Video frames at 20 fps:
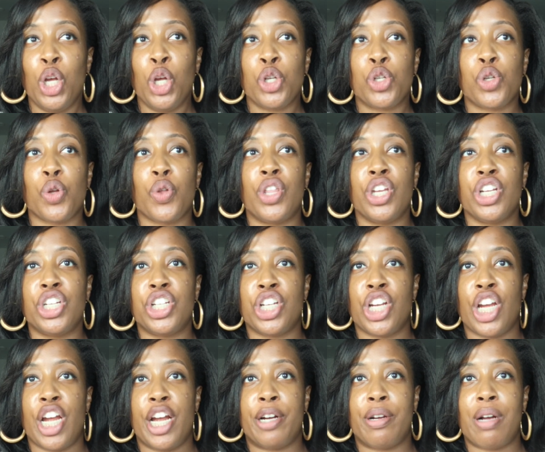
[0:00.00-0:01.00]
So this
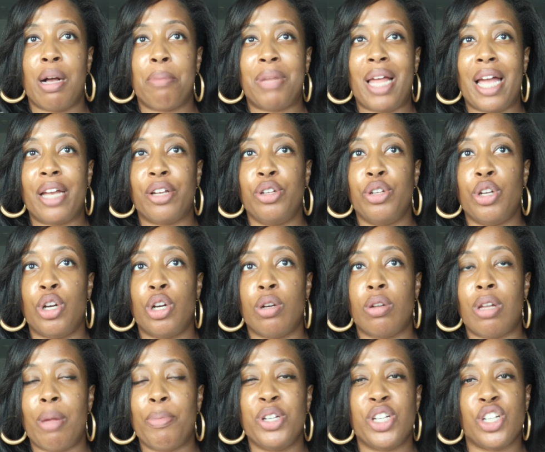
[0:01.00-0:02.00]
year, I'm like,
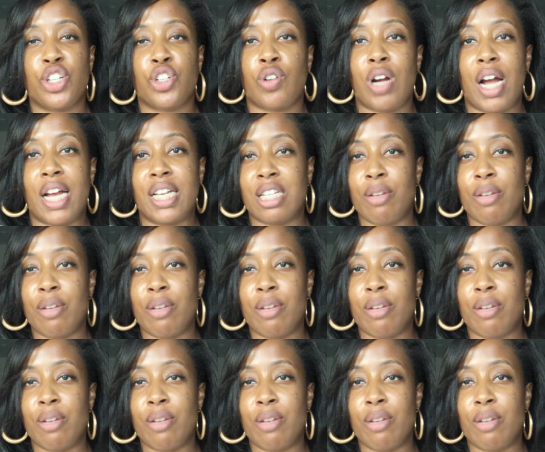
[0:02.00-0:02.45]
let me just try